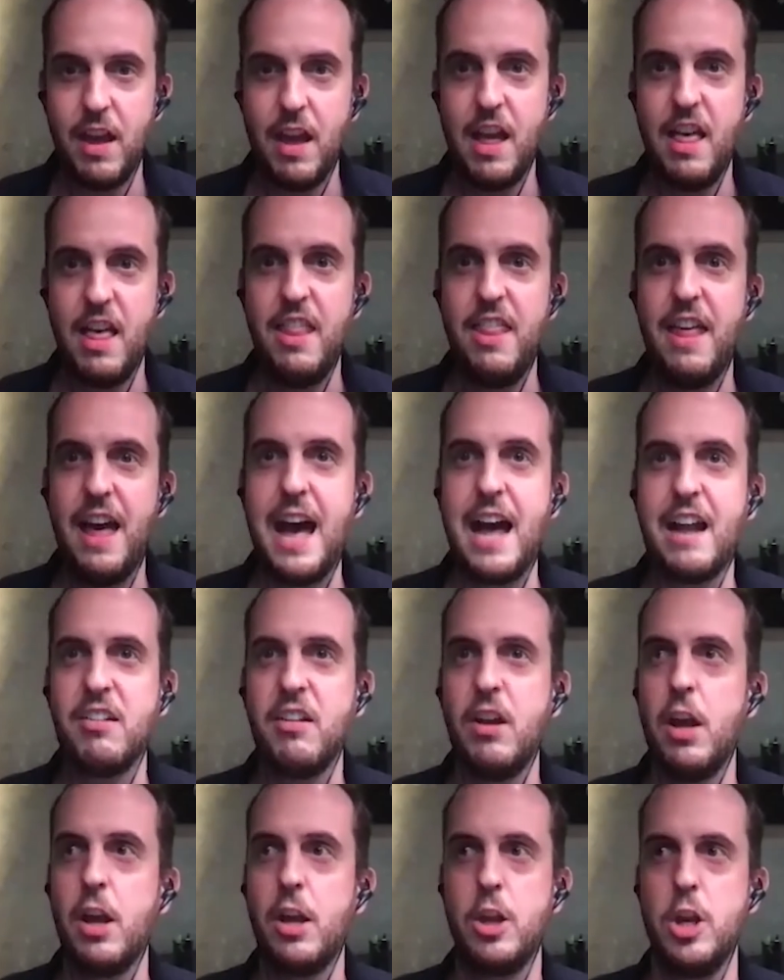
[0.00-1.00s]
that,
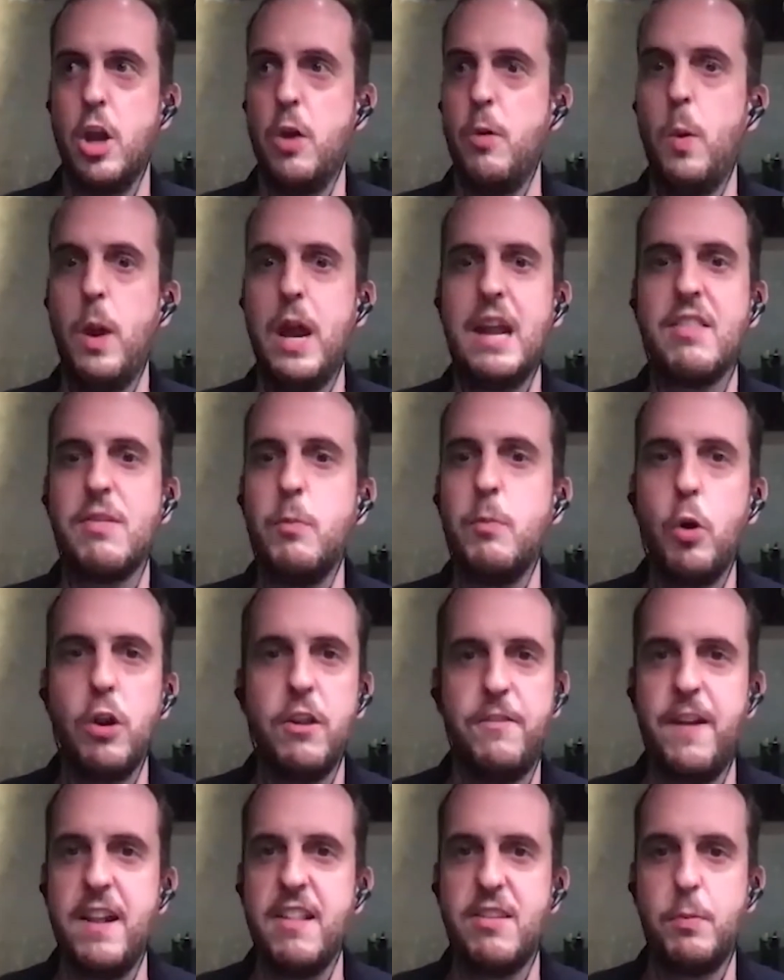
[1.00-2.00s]
you know, it's more
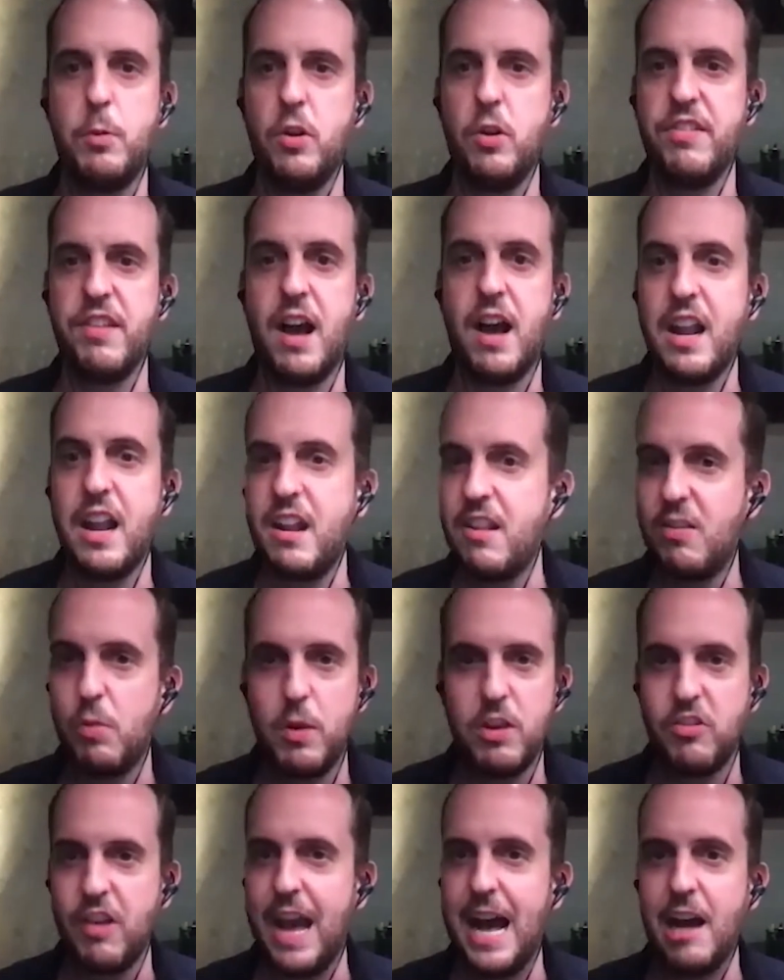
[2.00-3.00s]
defensible, it's harder to switch
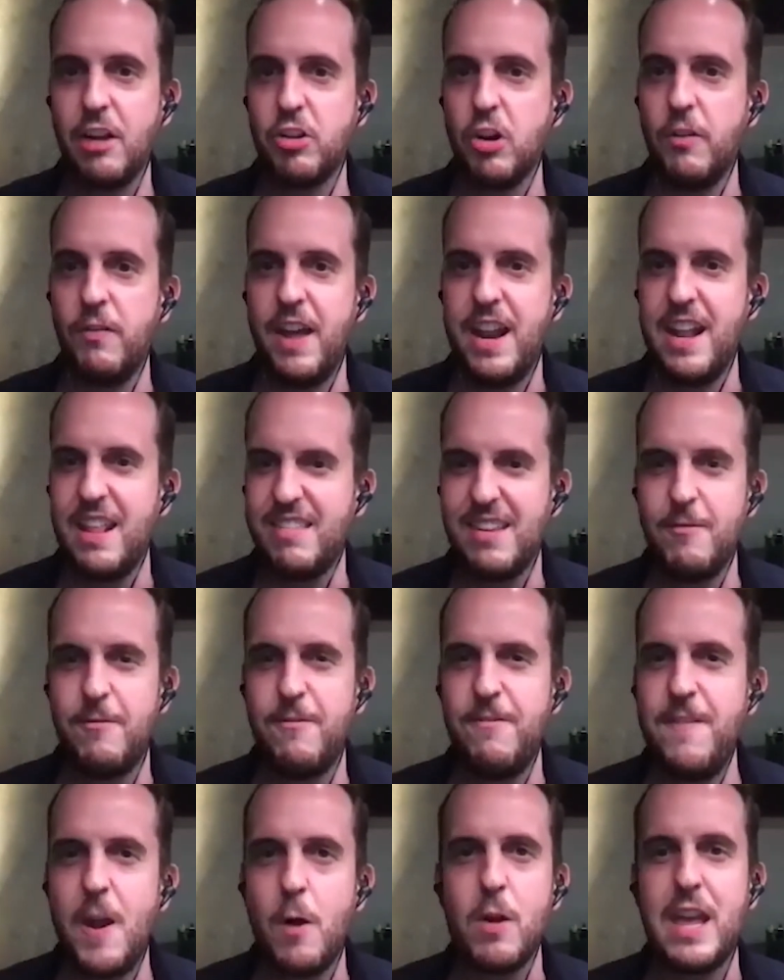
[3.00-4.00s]
out of, and it's a
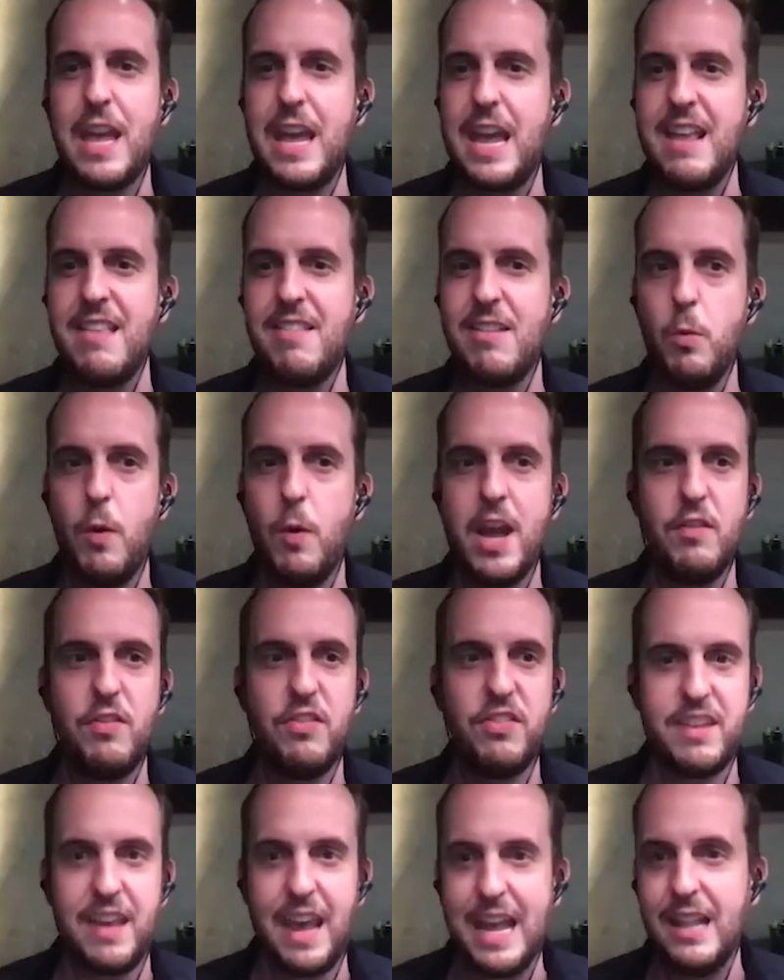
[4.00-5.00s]
very easy way of
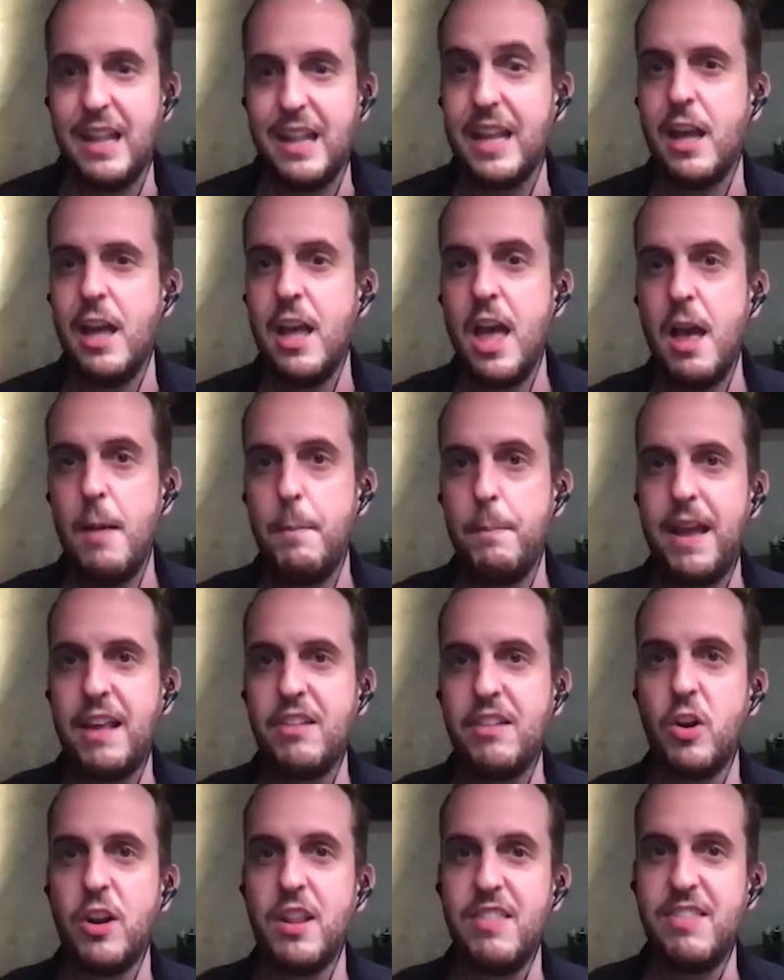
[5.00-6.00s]
scaling based on
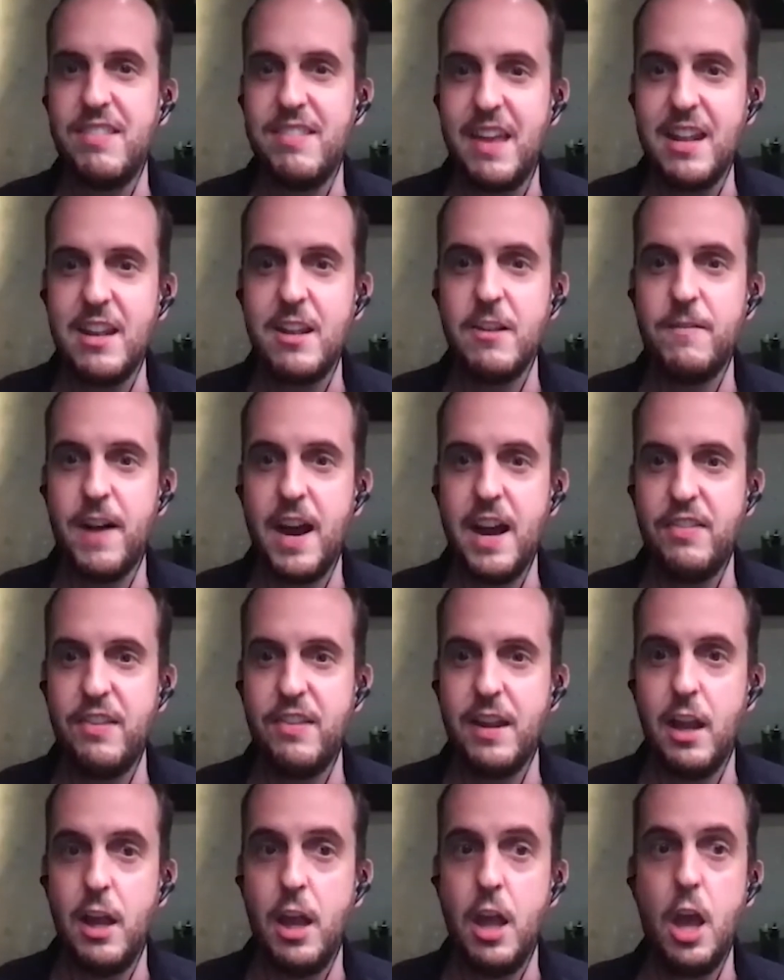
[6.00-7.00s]
incentivizing
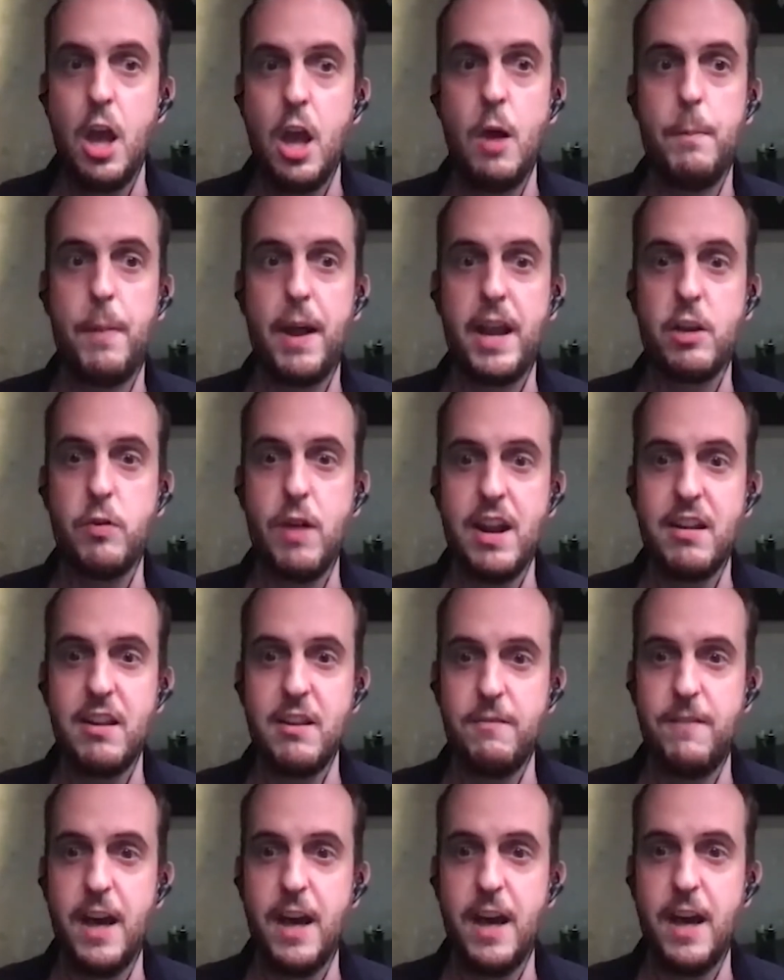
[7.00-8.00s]
by granting
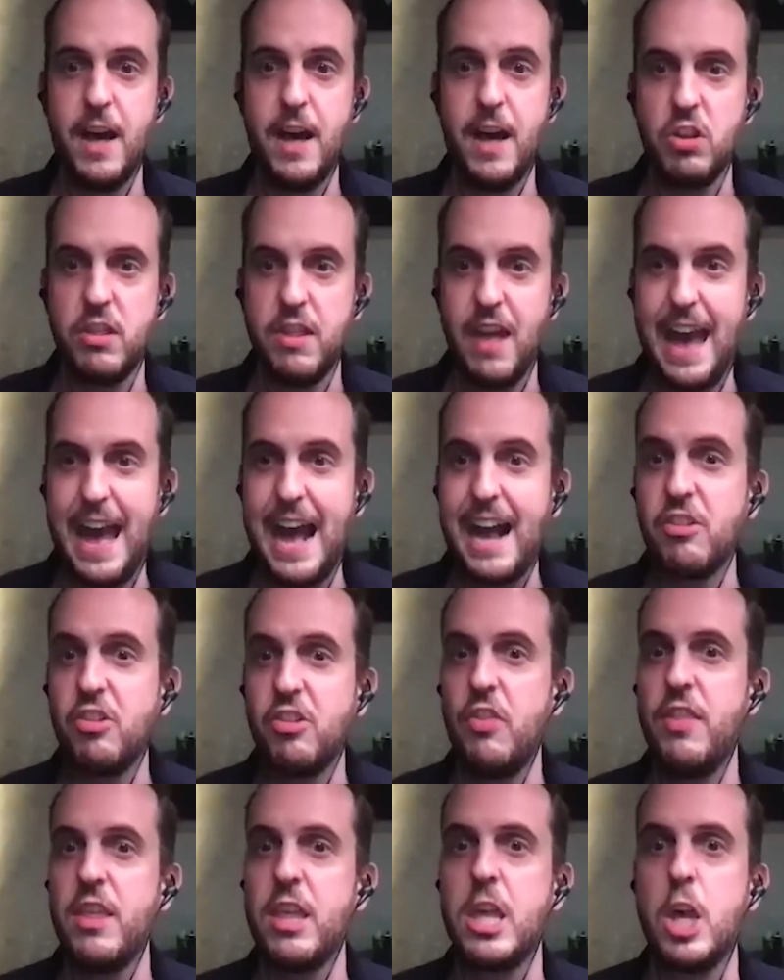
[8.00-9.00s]
value to the action
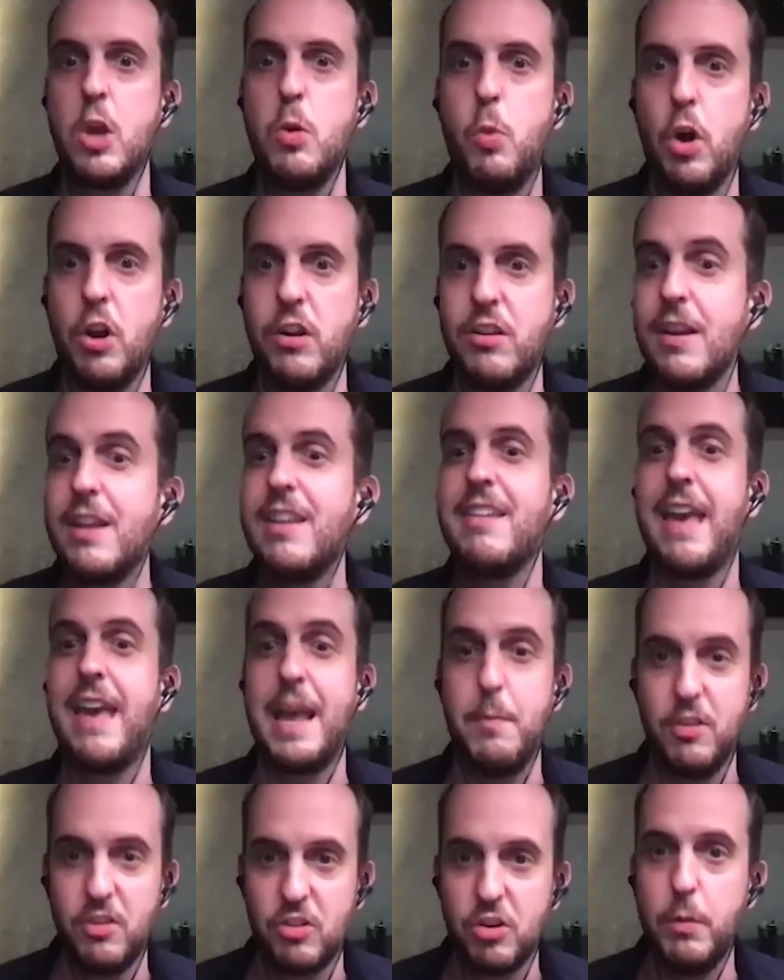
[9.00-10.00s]
that you want
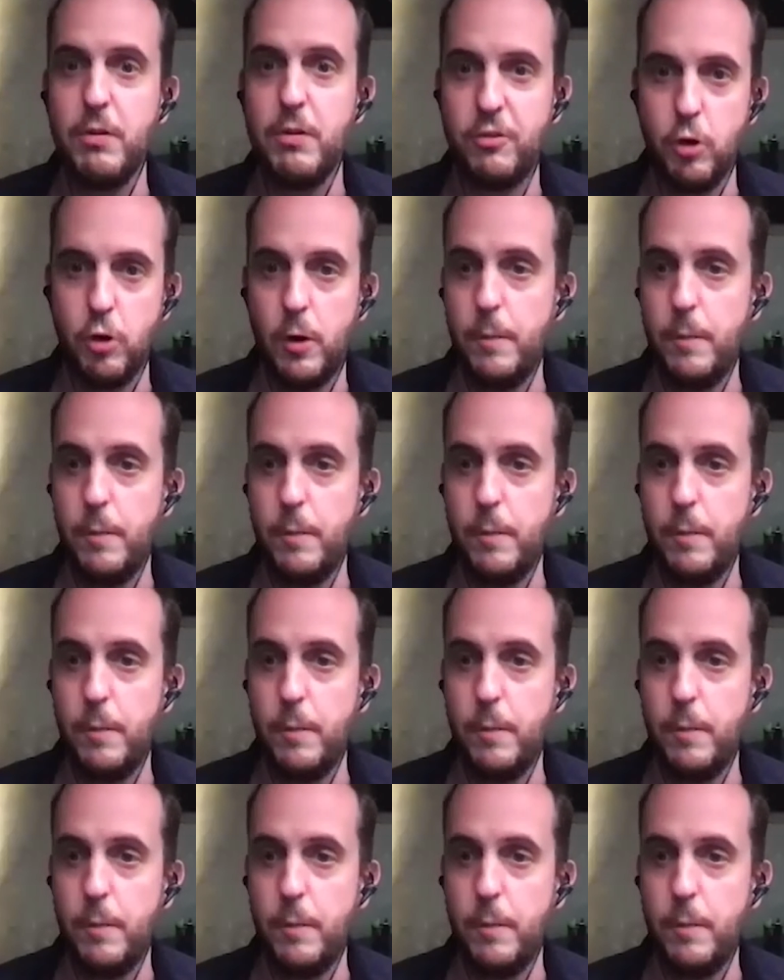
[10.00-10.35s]
gamers to perform.